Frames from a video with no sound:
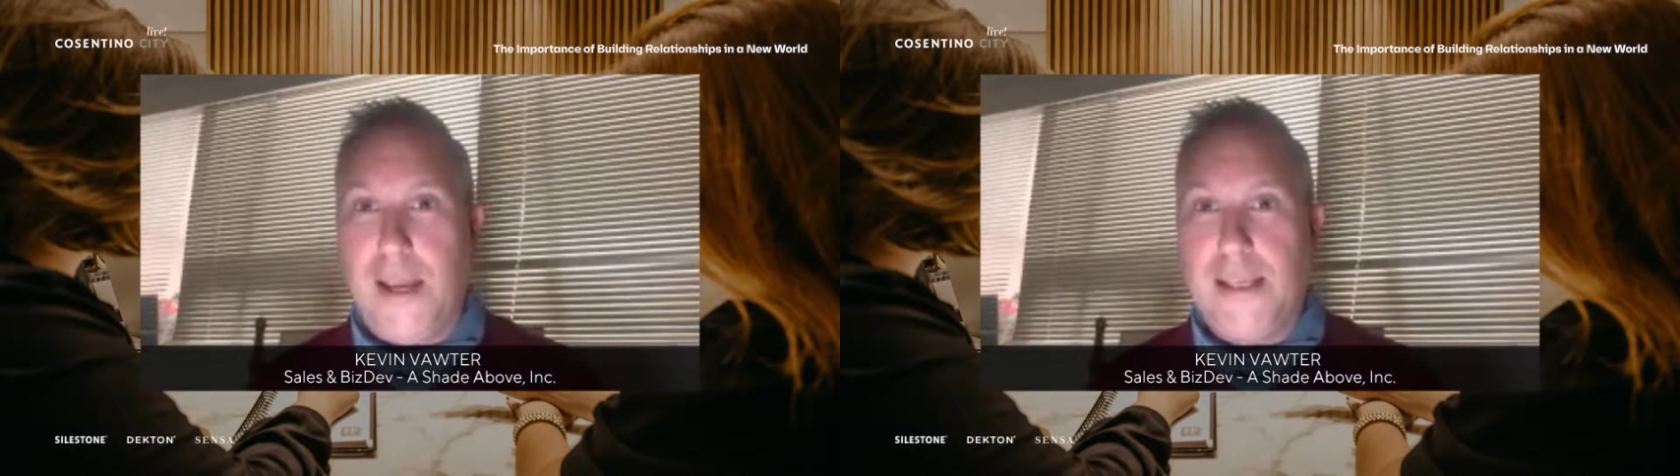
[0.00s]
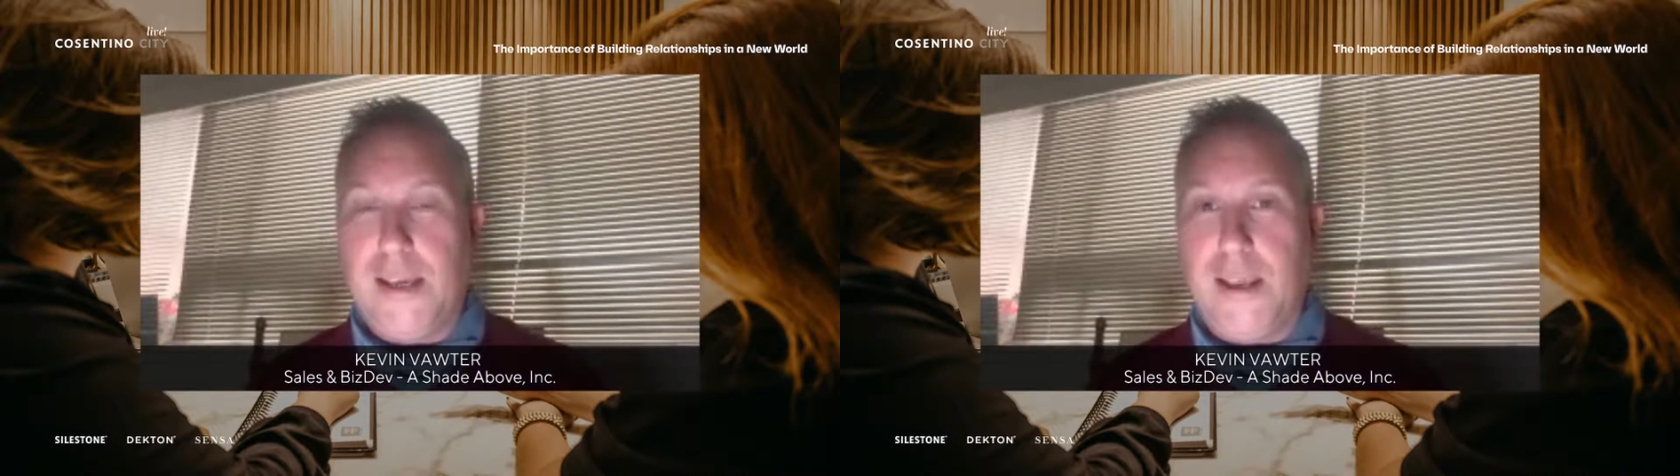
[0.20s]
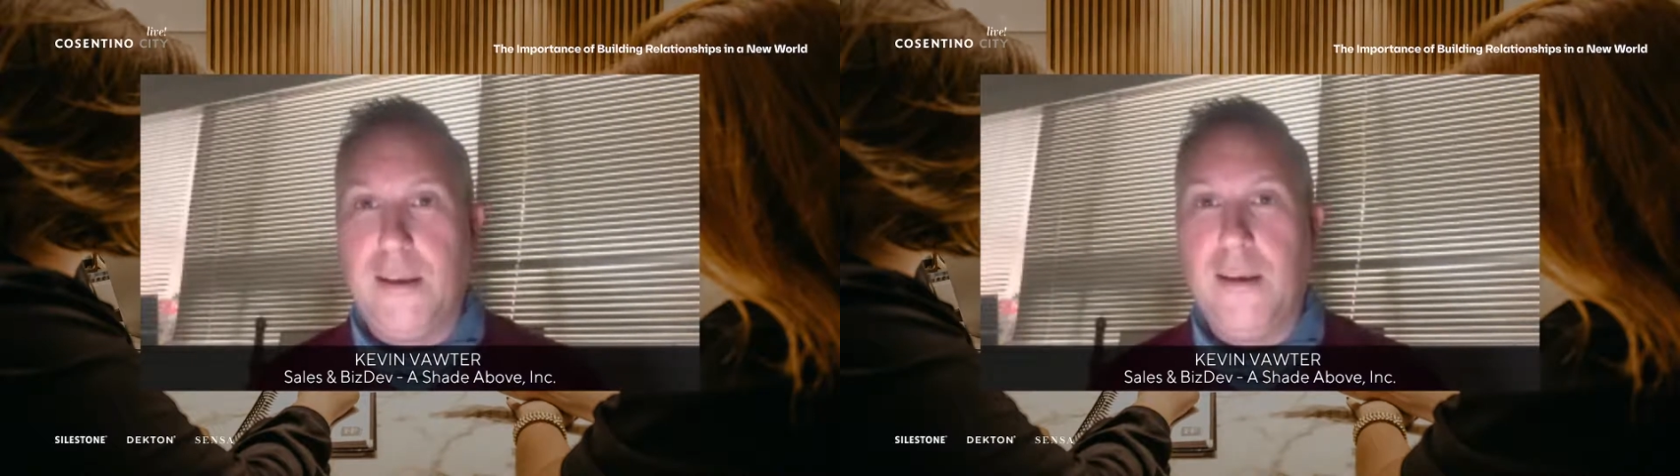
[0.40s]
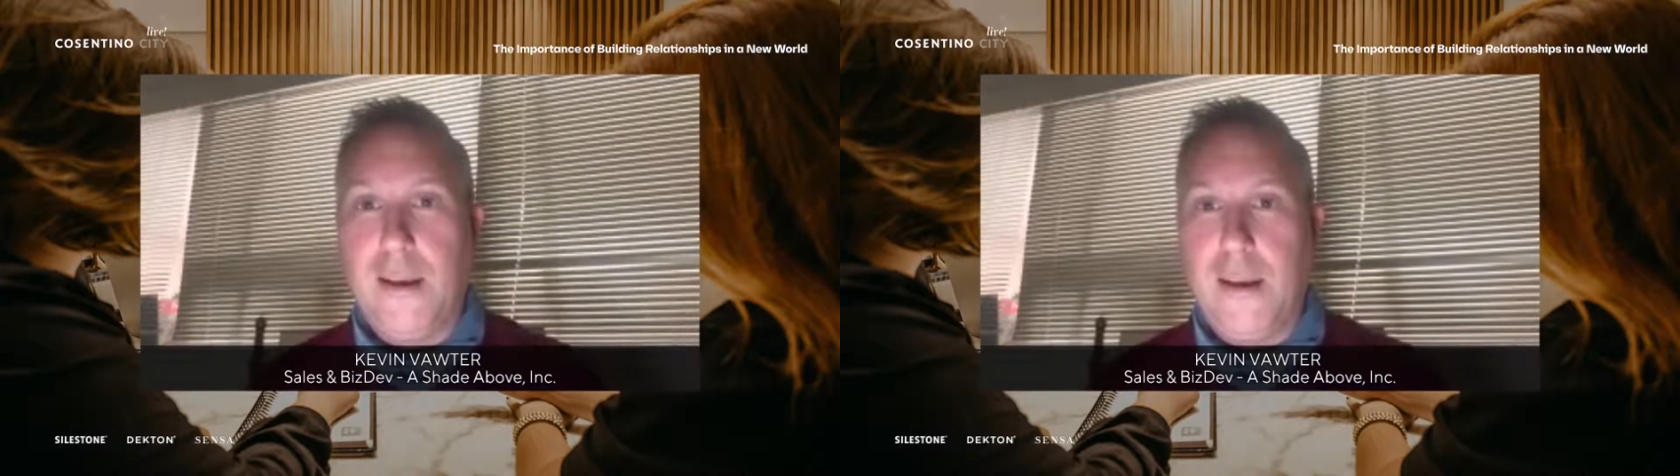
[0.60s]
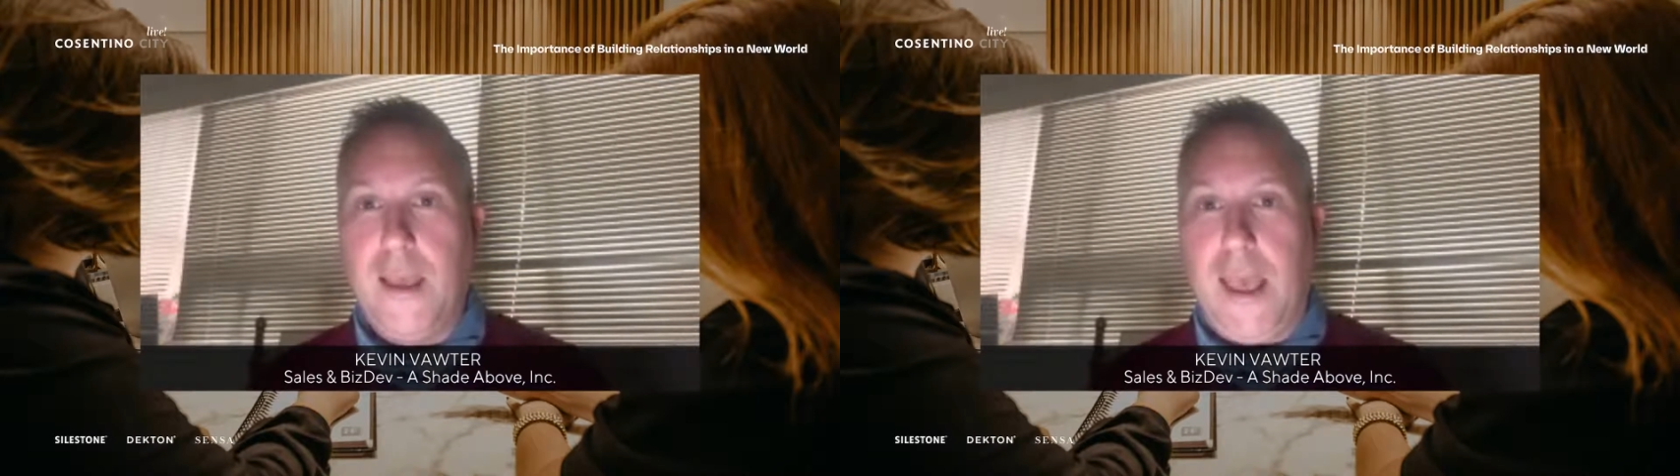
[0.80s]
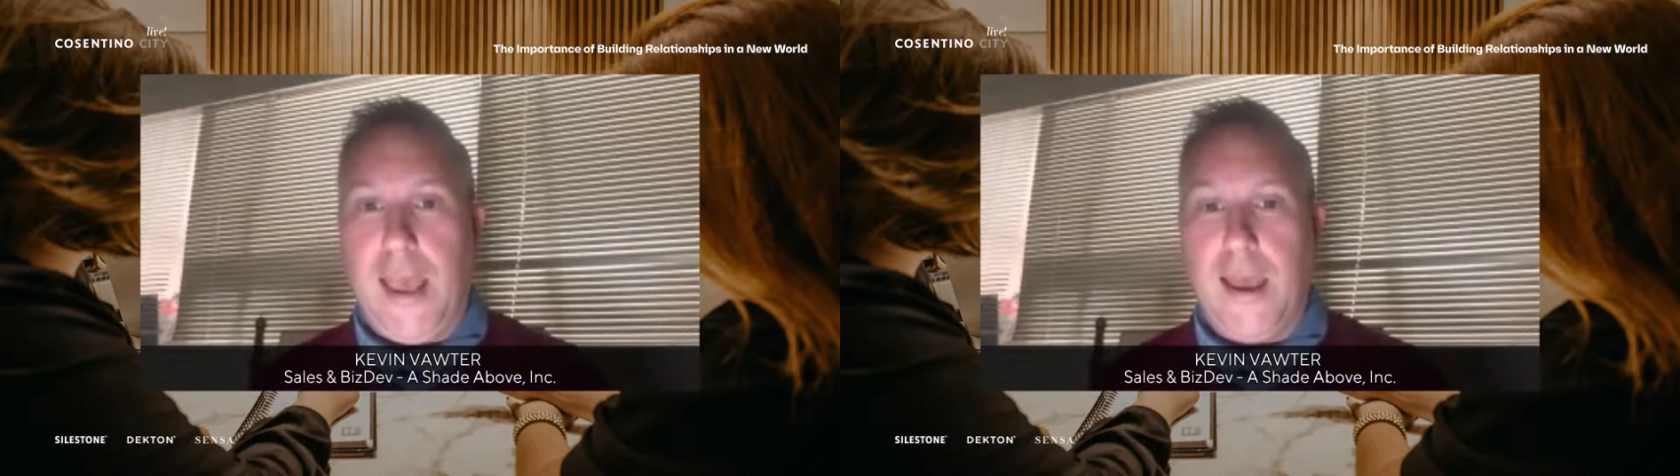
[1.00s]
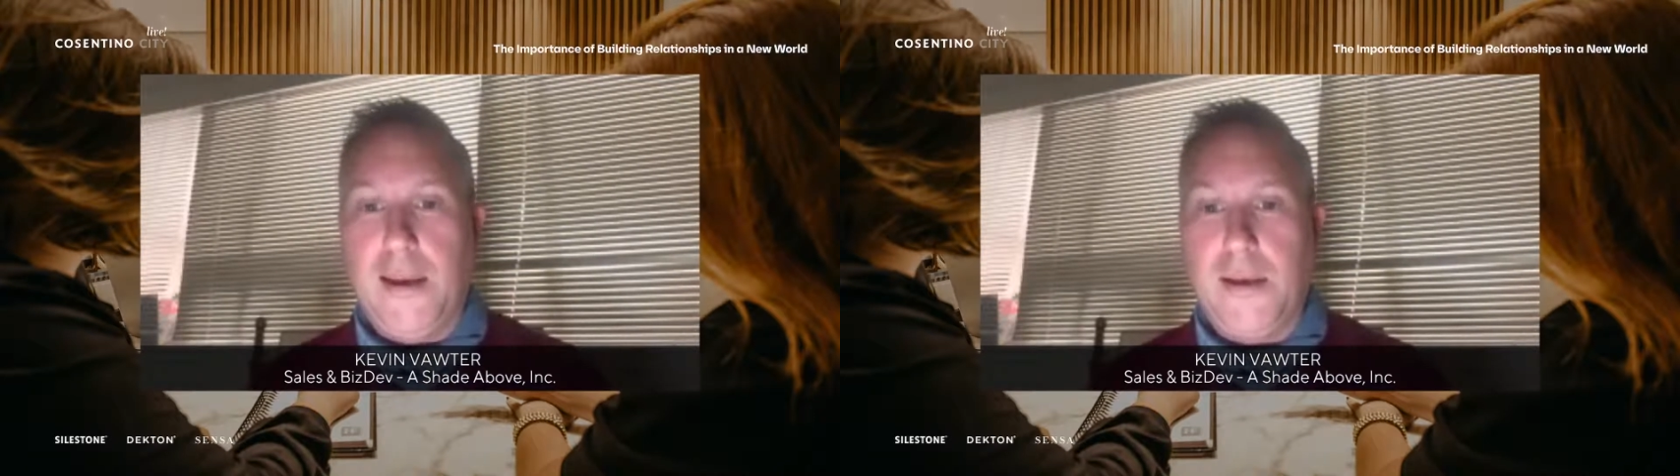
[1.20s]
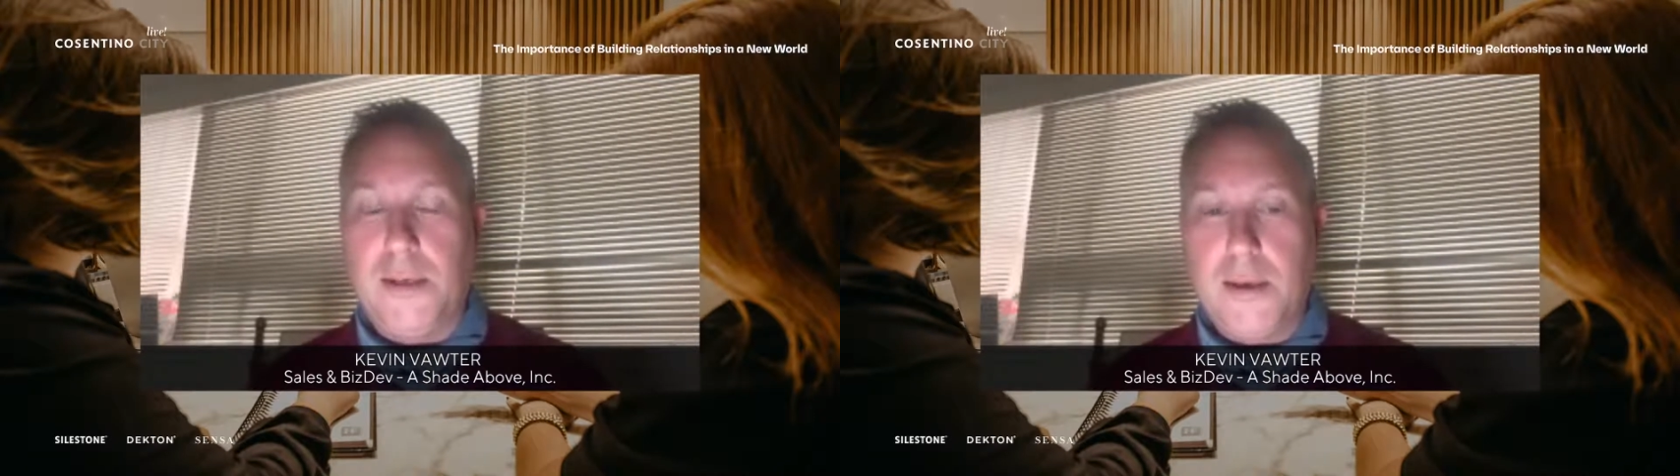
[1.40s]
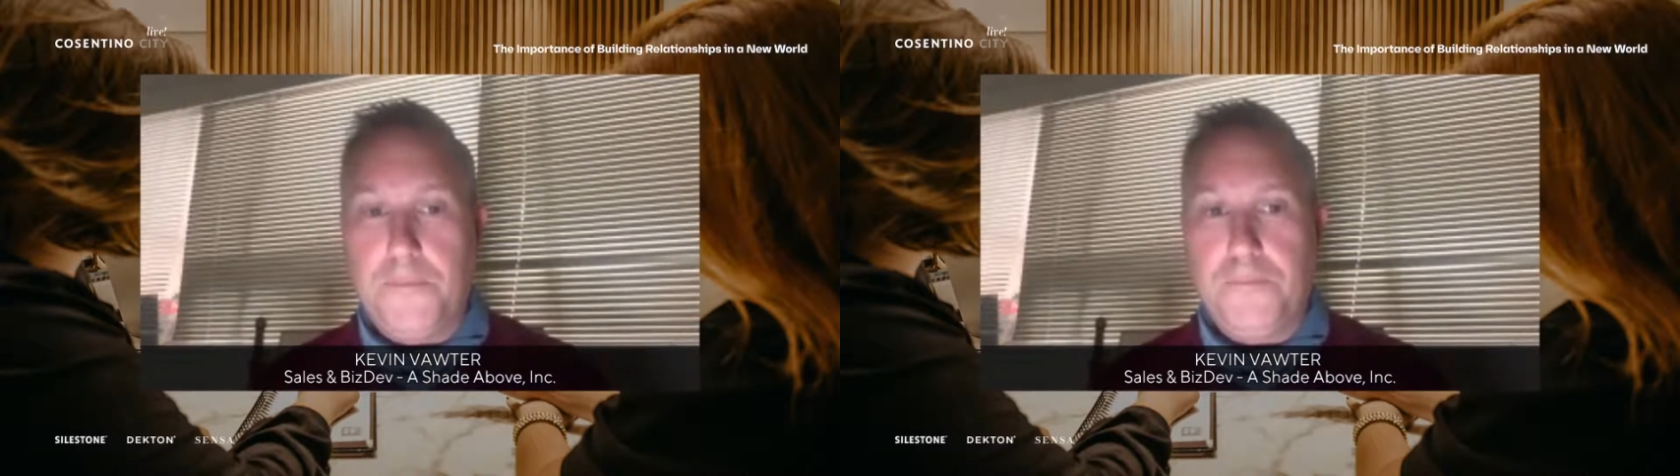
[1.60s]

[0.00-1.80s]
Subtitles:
crazy. And,